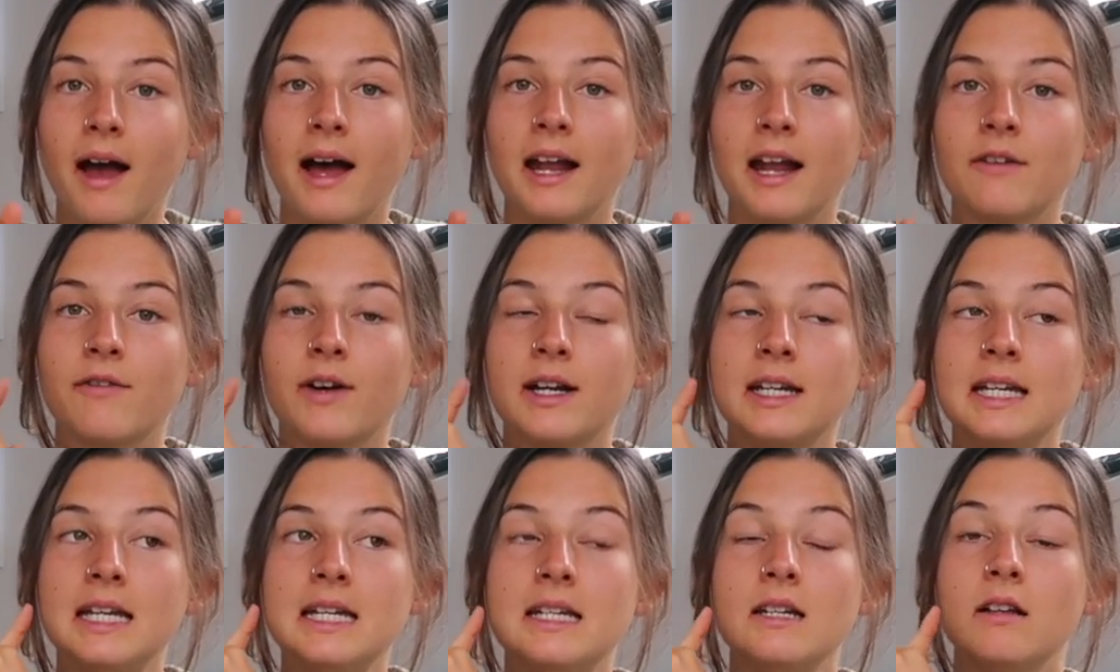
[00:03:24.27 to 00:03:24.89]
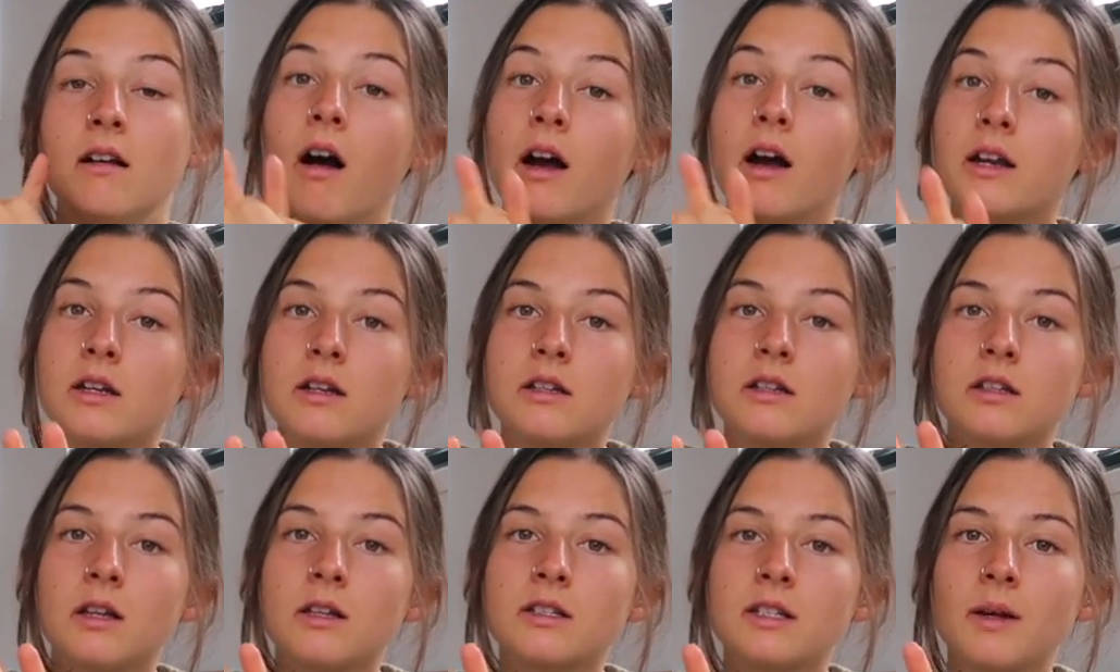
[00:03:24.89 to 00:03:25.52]
And if I need
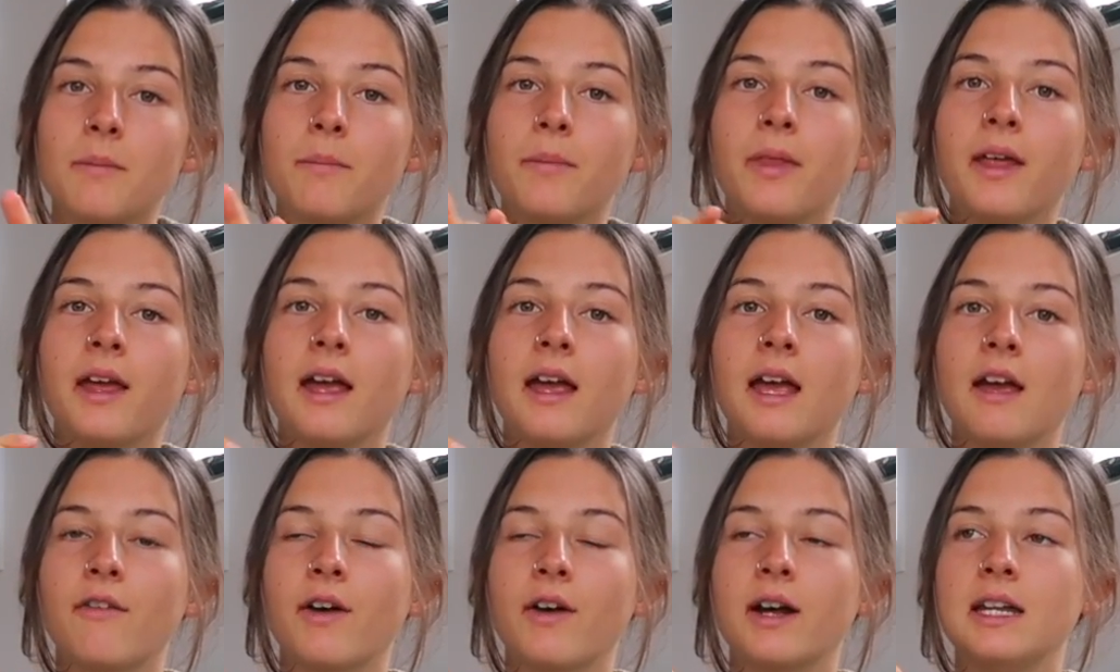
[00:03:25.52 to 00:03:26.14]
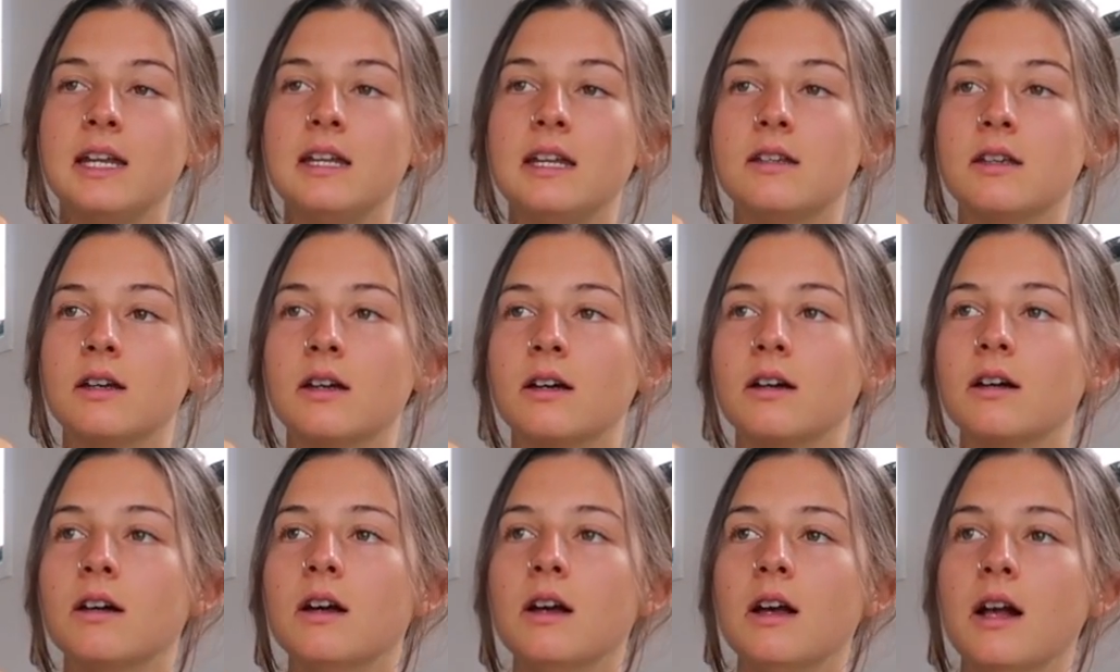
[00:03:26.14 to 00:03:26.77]
guidance on something, if I need
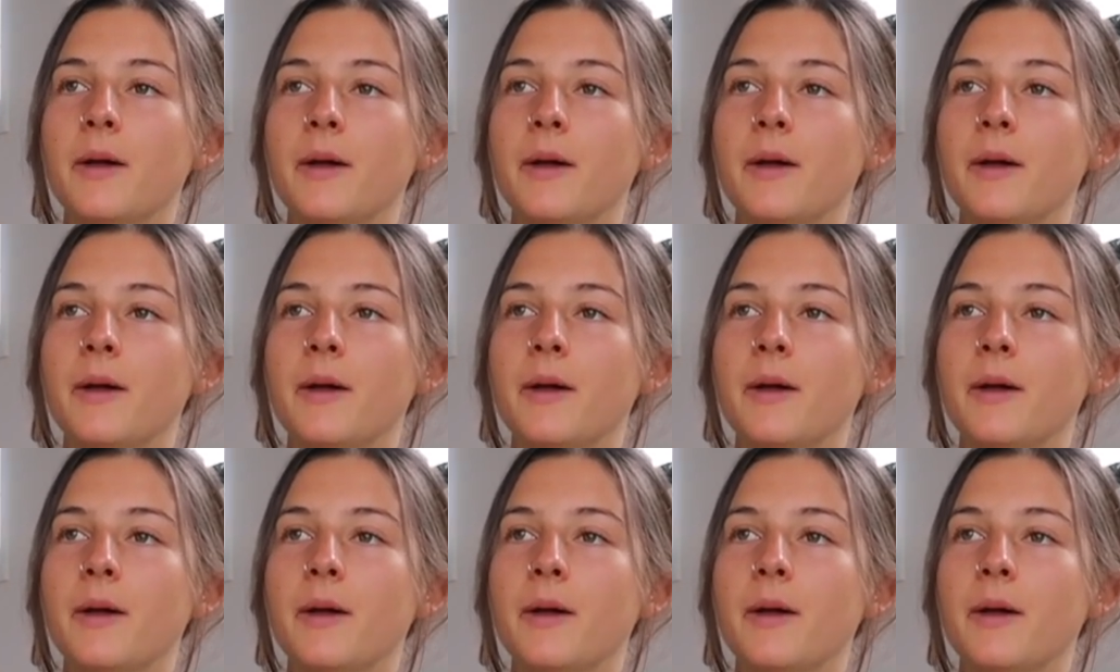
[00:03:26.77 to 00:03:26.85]
to